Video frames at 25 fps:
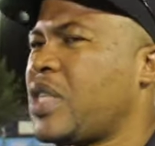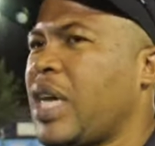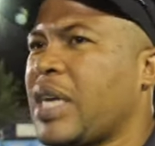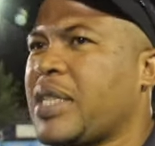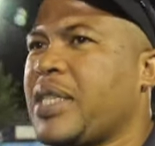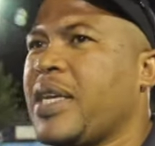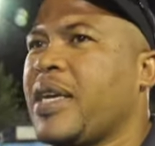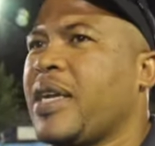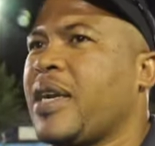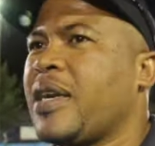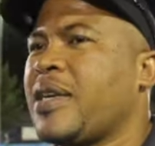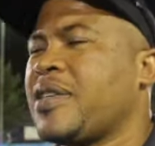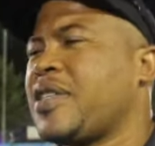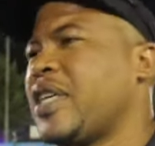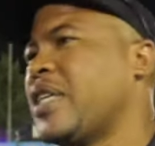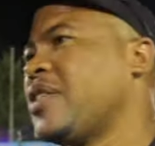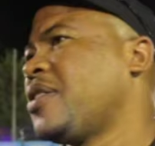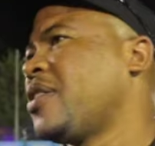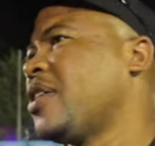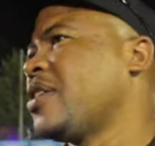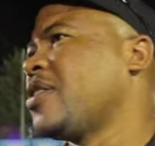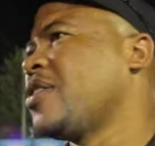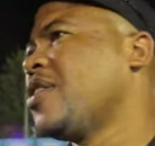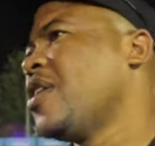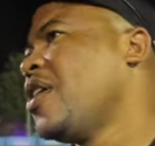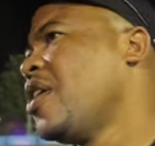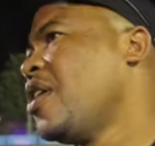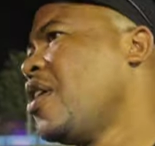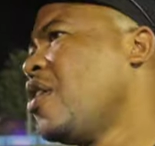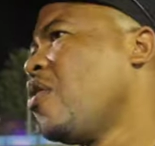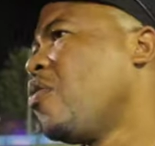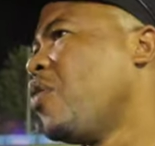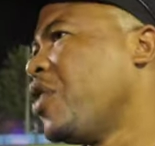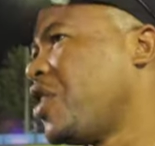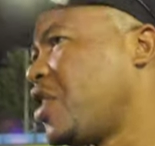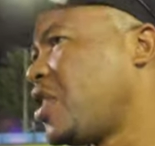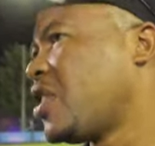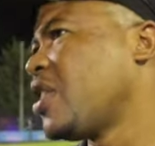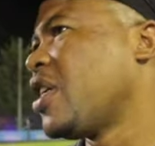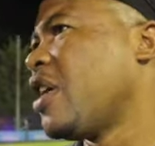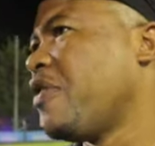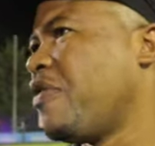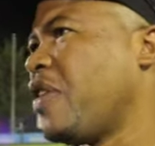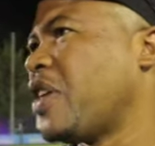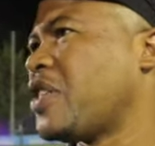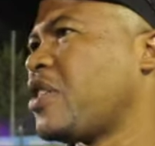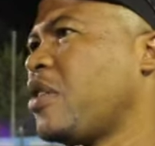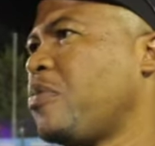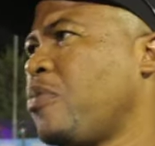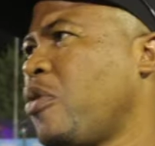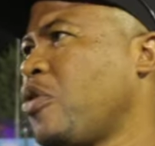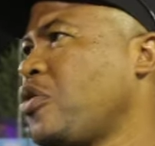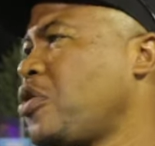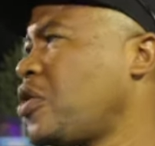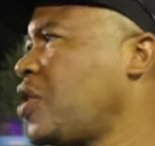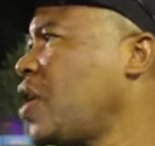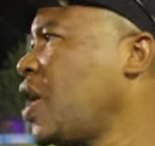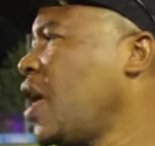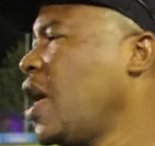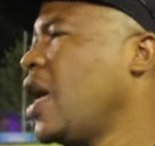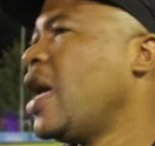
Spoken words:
tactical changes, which give us a boost.